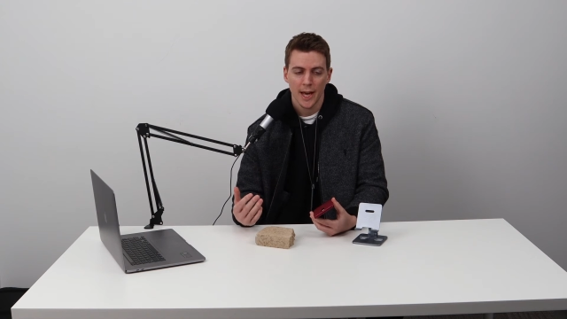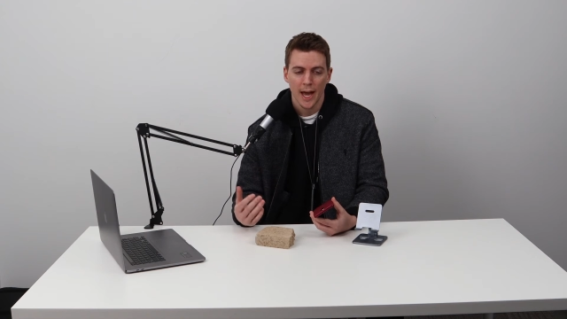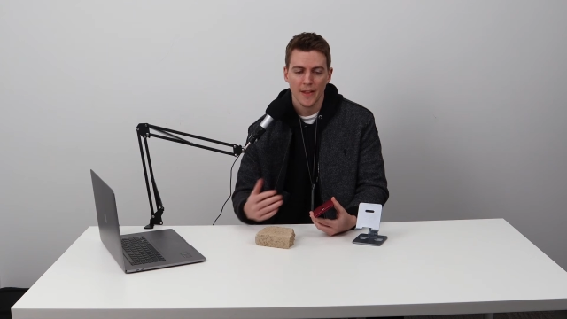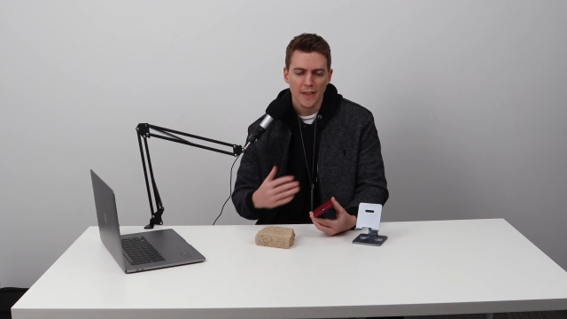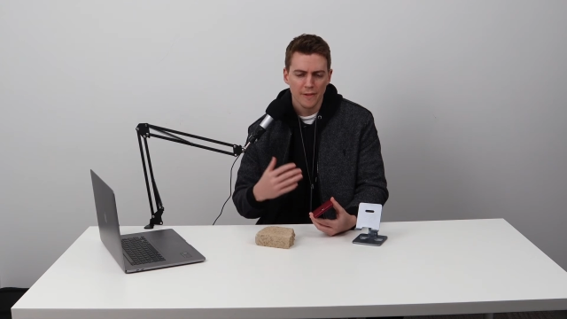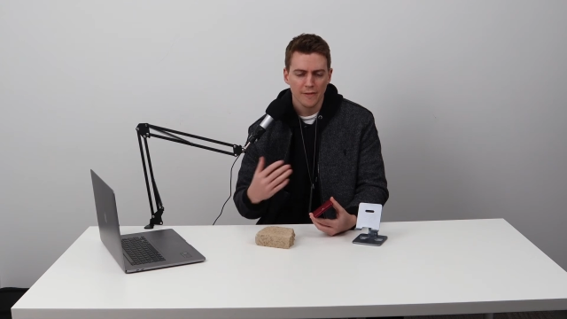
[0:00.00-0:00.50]

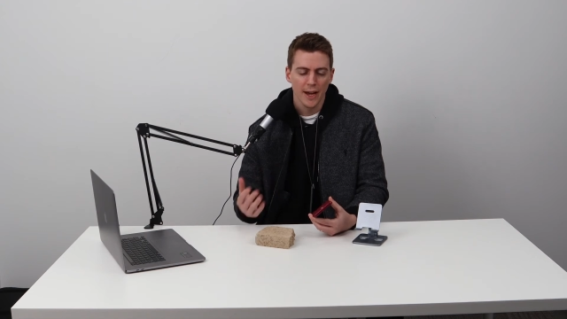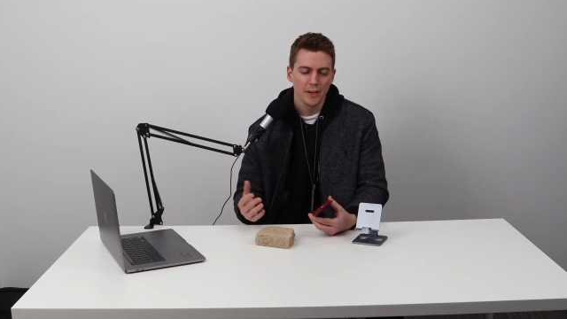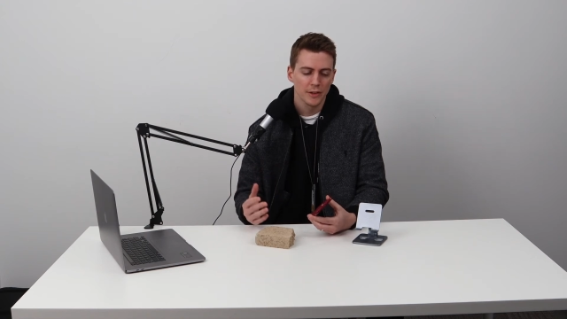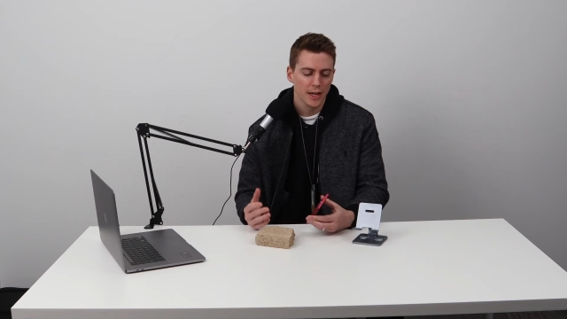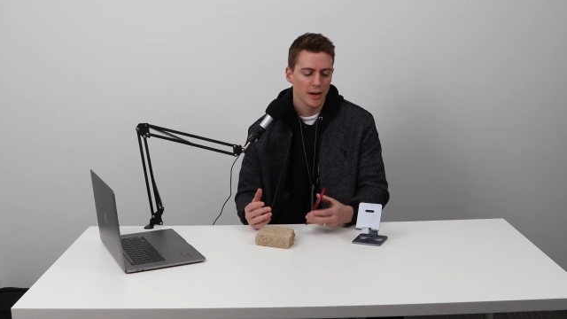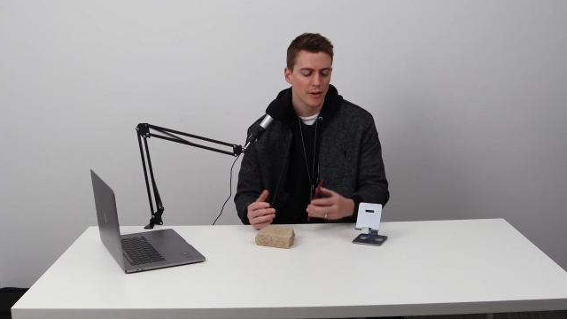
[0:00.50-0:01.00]
And then the
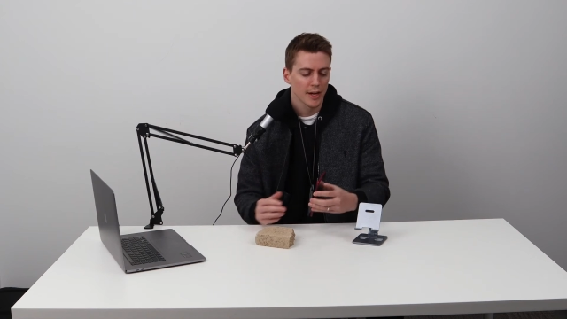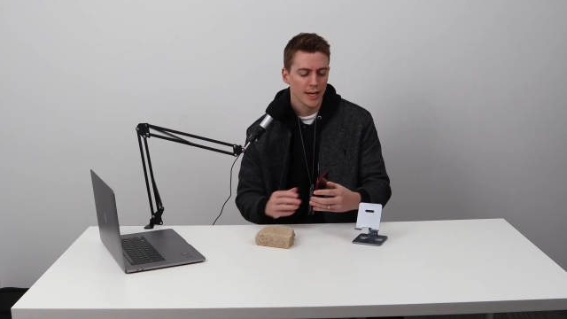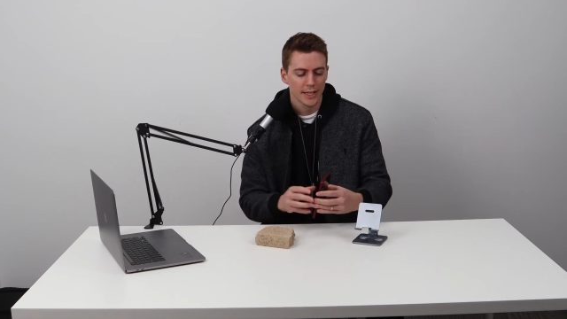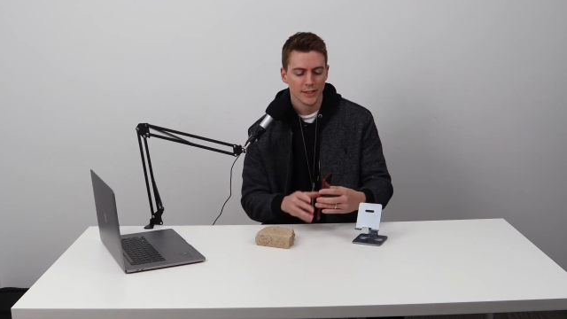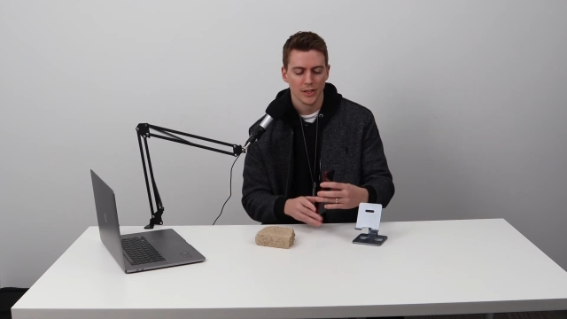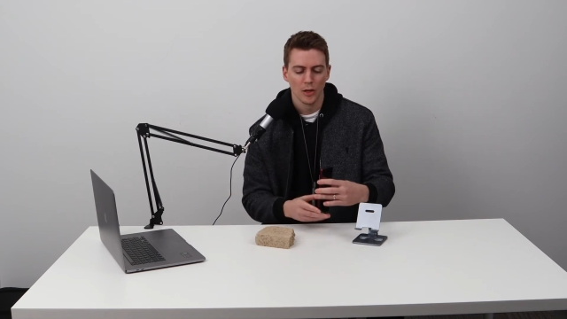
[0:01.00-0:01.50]
final area
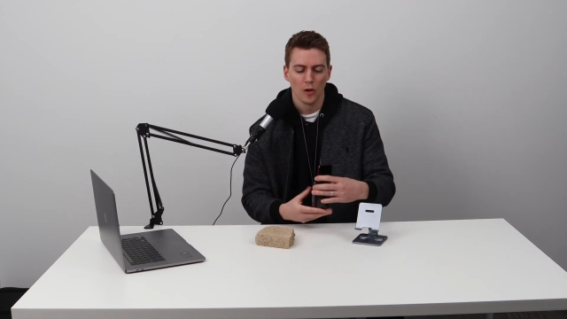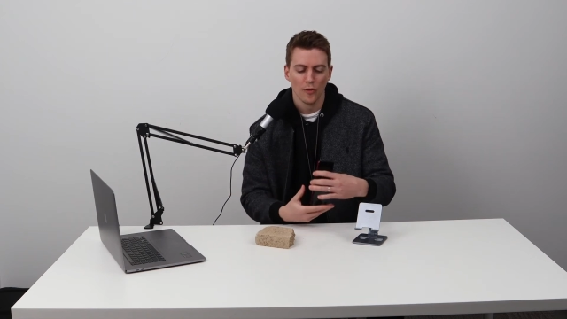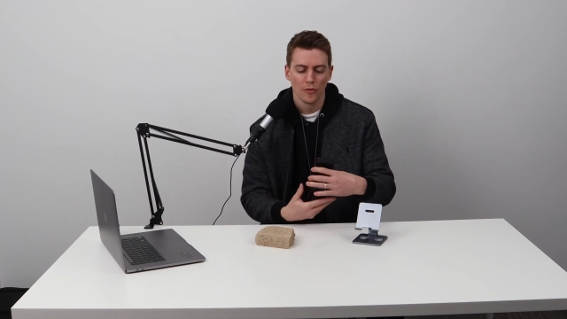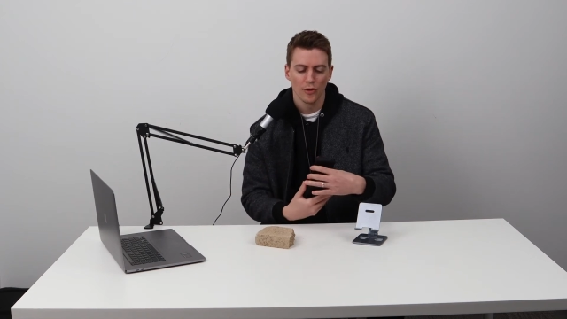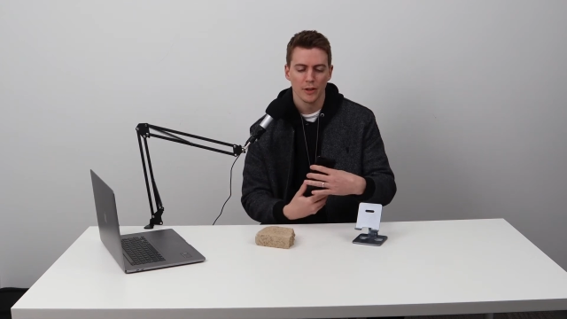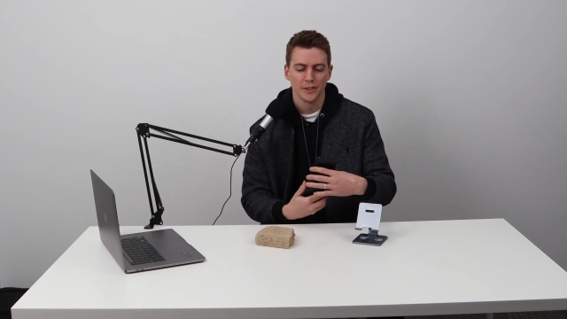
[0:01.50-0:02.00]
is the
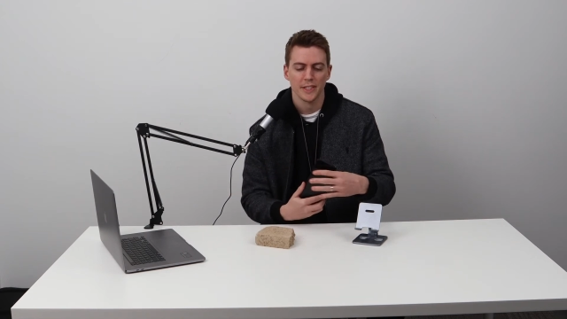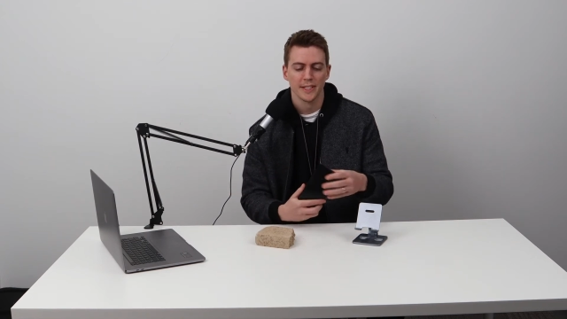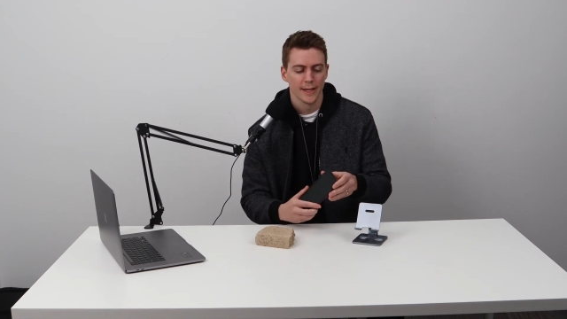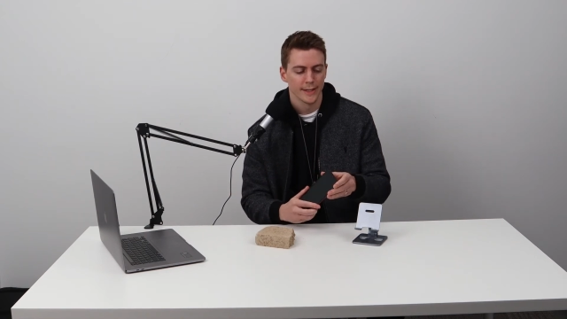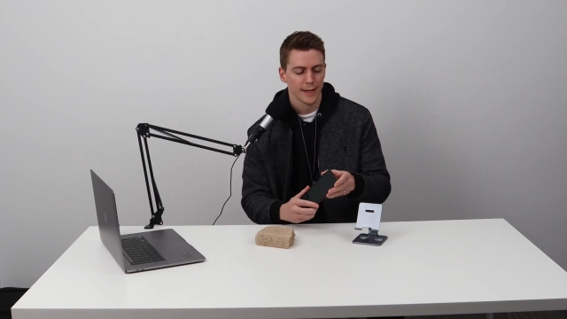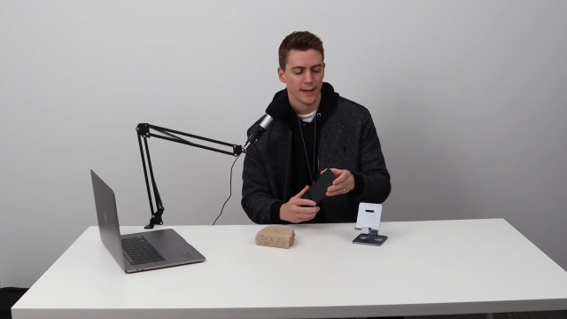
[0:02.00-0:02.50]
overall
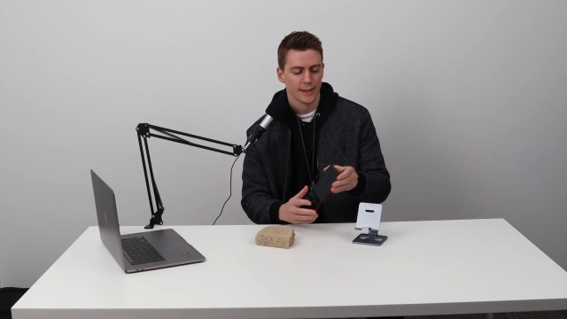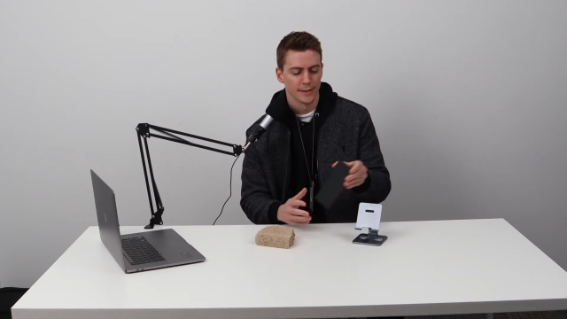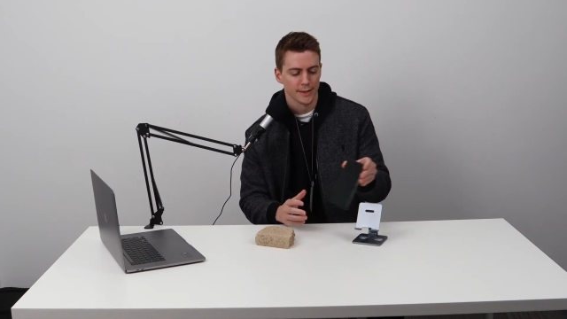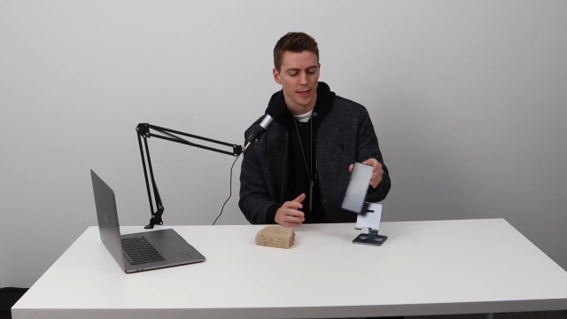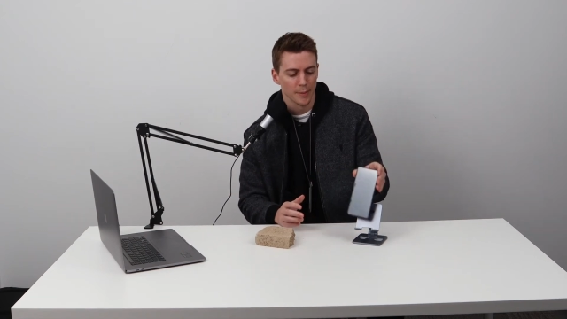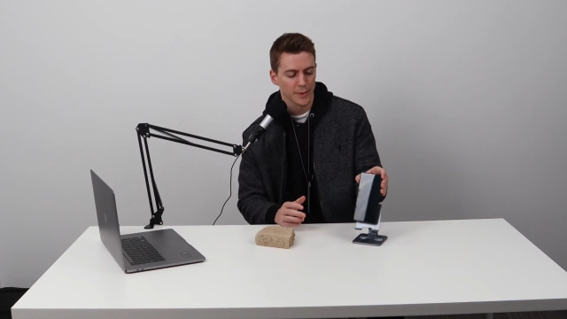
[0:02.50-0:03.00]
design
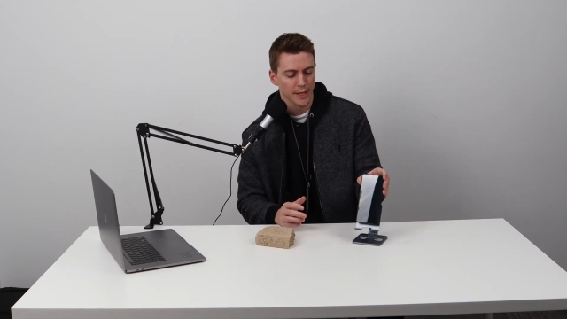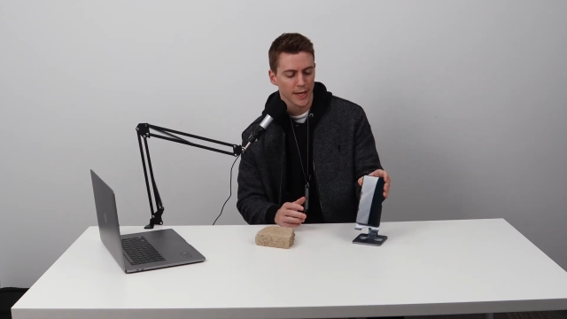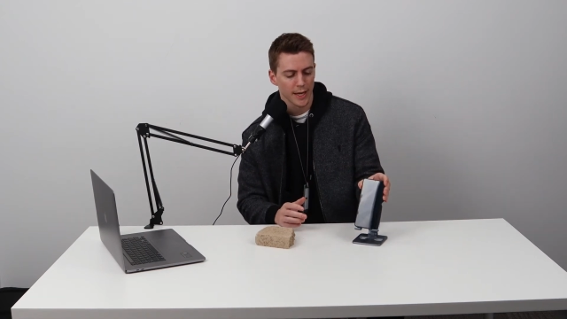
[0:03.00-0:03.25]
concept.